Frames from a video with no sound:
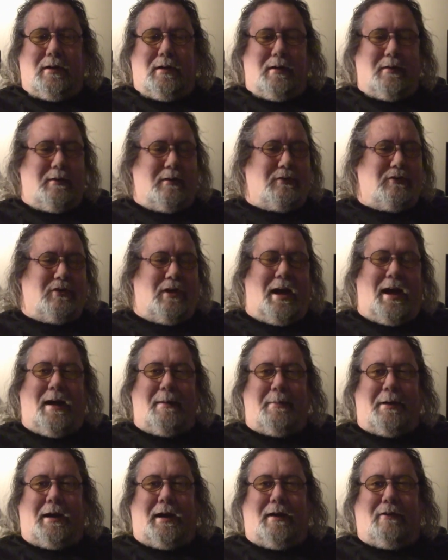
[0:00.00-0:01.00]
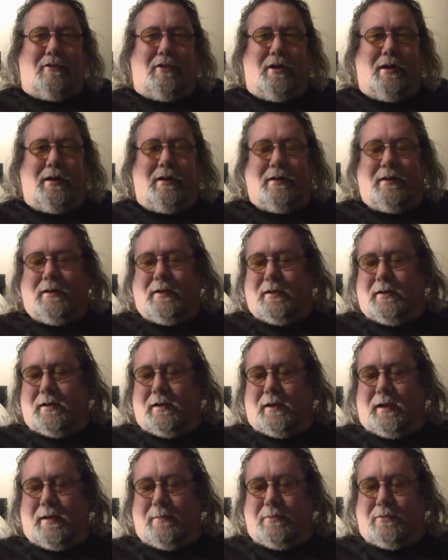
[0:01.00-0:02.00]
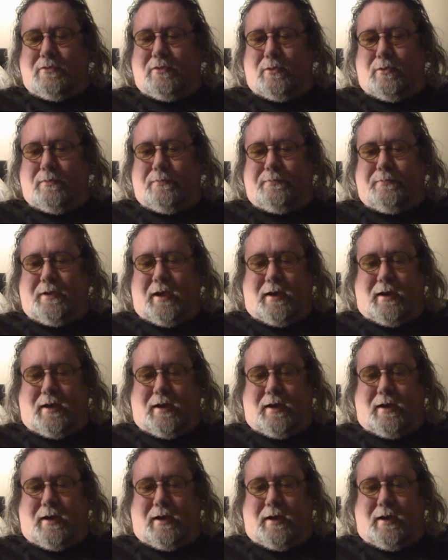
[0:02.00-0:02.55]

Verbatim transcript: uh, the jam and that, right? And they were sort of